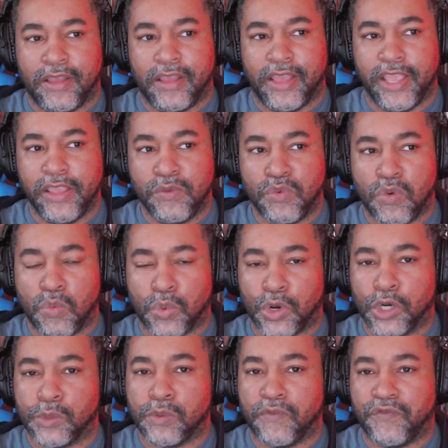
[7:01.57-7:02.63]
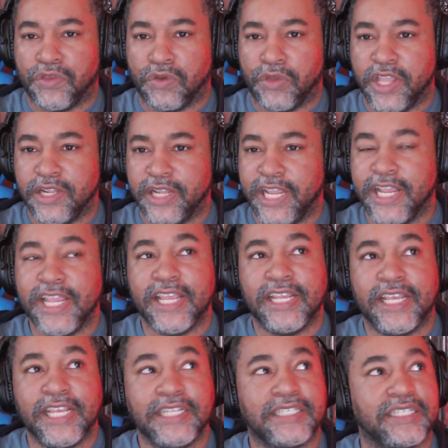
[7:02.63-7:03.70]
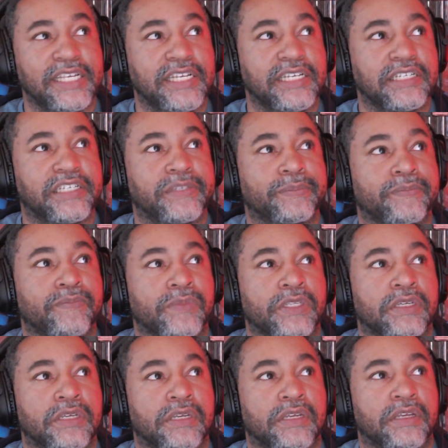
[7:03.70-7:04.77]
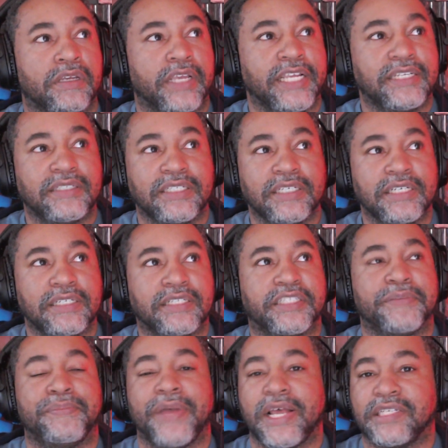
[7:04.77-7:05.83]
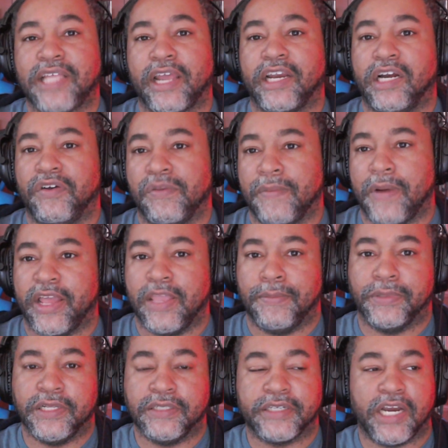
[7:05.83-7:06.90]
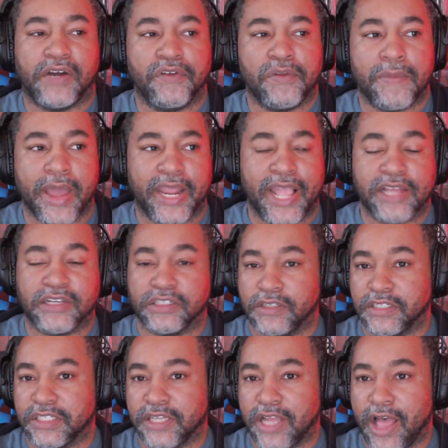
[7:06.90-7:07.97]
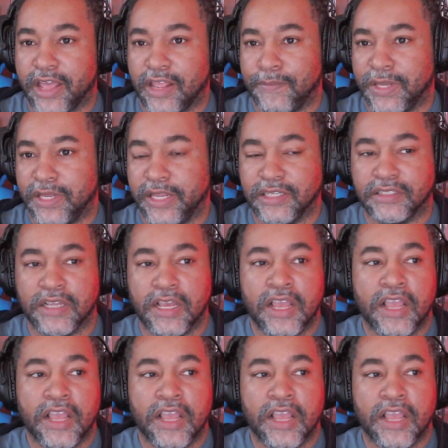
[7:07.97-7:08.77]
He will work with you. He sees the best out of everybody. He believes everybody has a good side. I mean, he's